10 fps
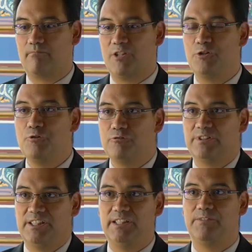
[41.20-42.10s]

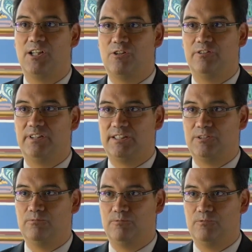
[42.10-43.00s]
used in different
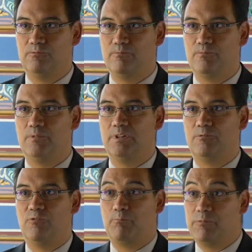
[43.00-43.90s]
contexts
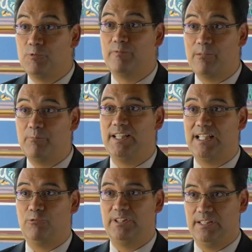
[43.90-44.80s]
to be
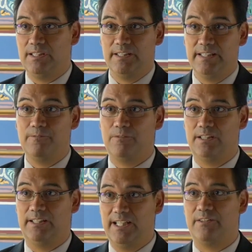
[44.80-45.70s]
applicable in
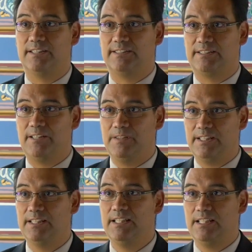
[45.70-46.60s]
different areas. And so I
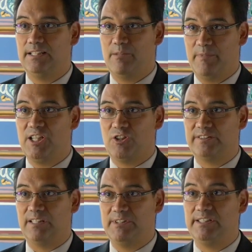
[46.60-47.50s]
think the main
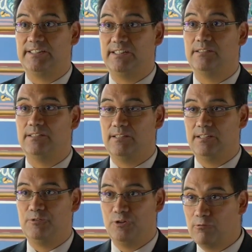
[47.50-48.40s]
concept is this
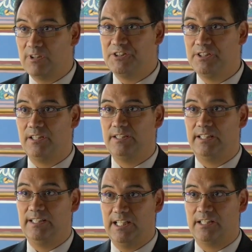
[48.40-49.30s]
knowledge sharing
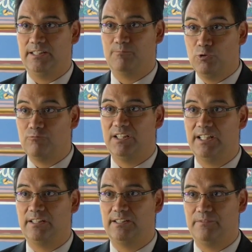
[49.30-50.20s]
and learning, mutual
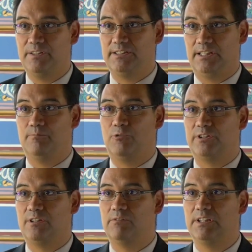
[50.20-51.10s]
learning, I think is an
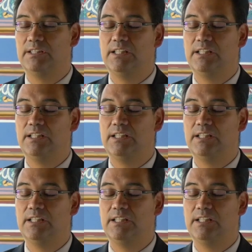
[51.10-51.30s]
important one.